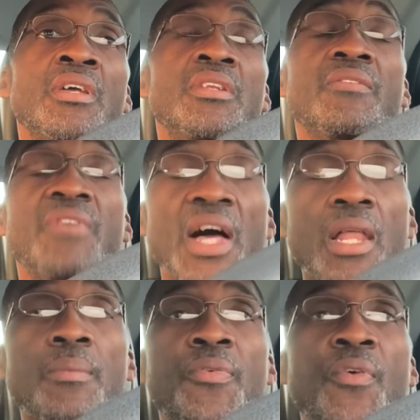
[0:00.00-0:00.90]

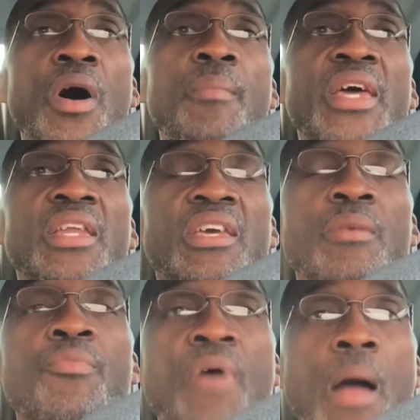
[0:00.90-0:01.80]
develop from an
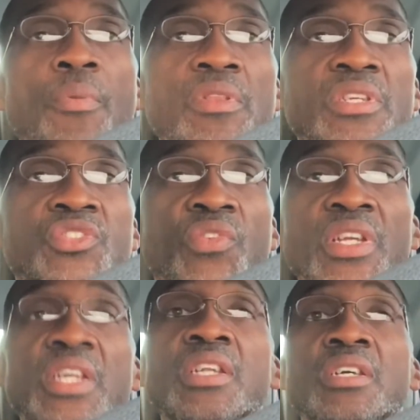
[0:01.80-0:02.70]
improperly
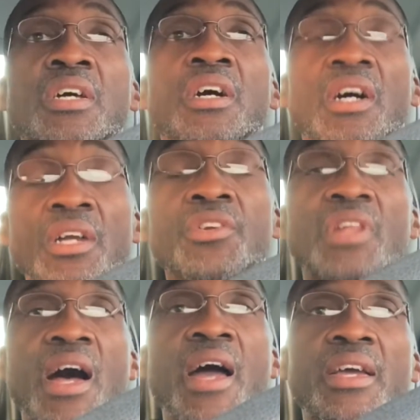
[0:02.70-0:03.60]
treated
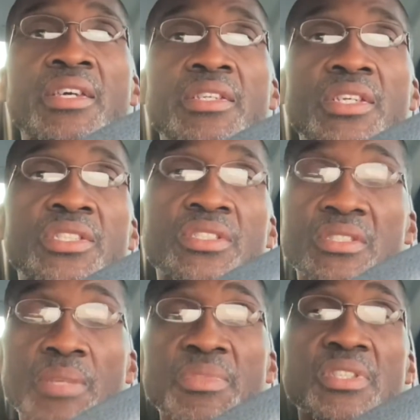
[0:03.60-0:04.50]
underlying condition,
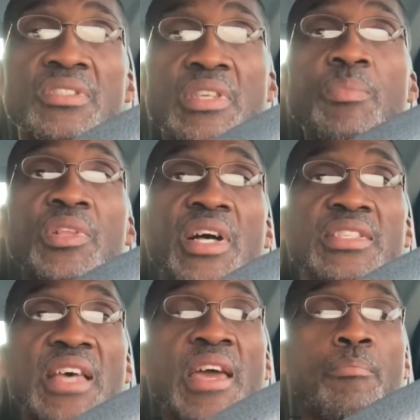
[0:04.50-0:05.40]
something as simple
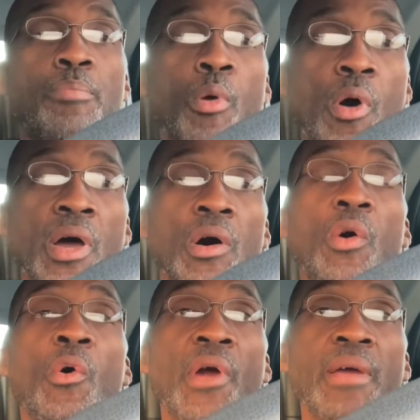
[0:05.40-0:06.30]
as a boil
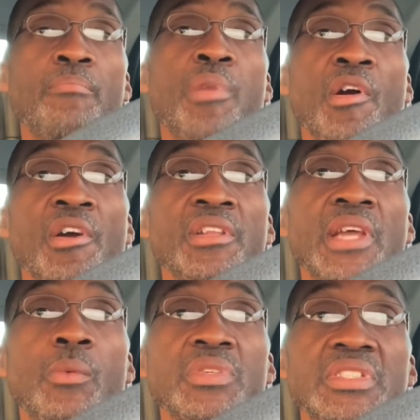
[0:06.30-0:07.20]
or a burn
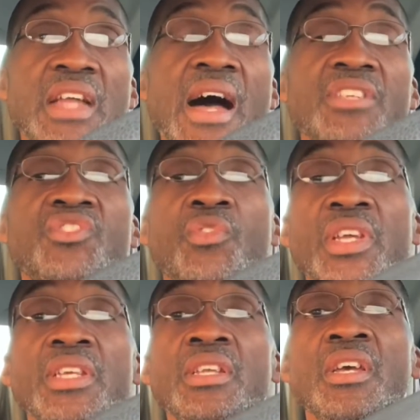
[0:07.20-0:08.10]
that was not
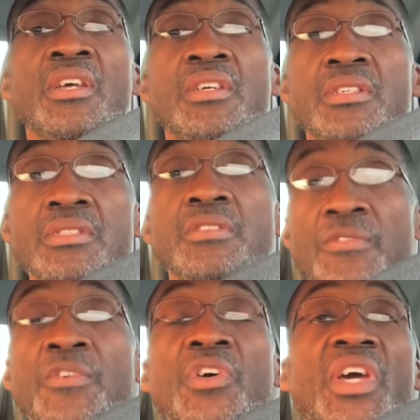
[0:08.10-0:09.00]
treated to
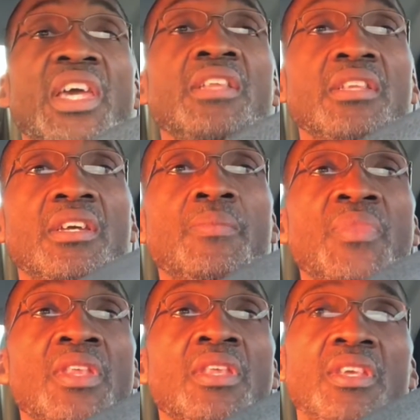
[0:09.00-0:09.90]
full healing.
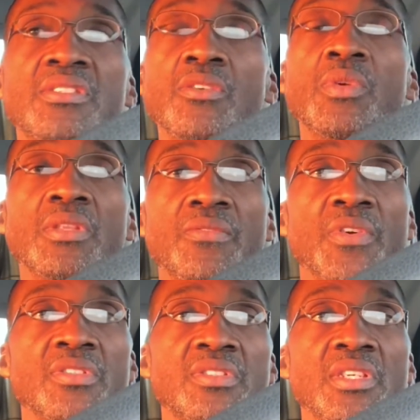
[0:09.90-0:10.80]
So one of the
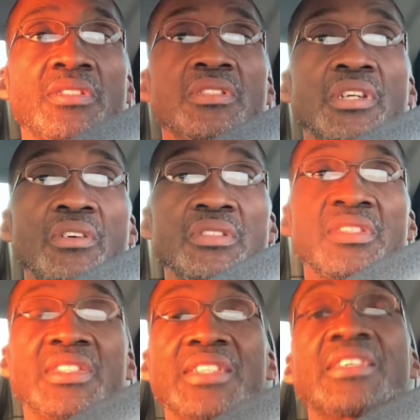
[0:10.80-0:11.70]
first things to notice
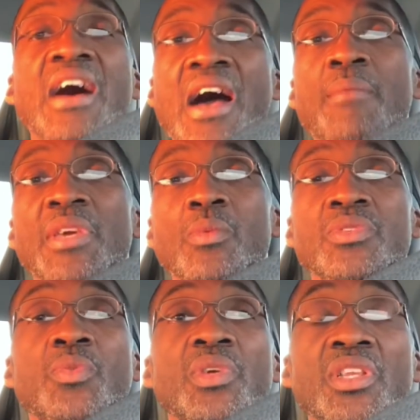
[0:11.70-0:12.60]
is that timing
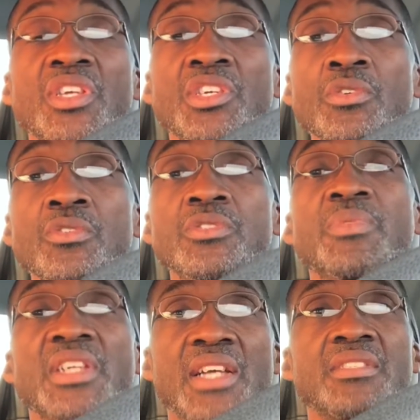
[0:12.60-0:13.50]
was really huge,
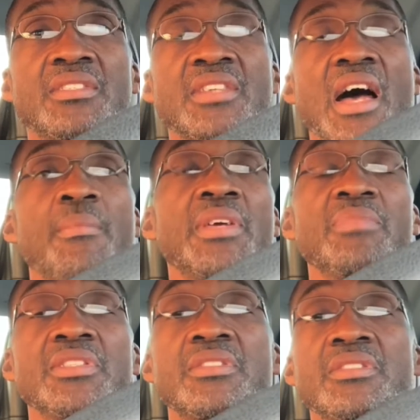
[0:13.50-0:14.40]
but not just timing,
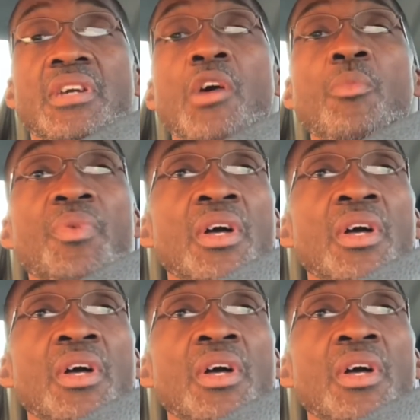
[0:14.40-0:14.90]
but scope,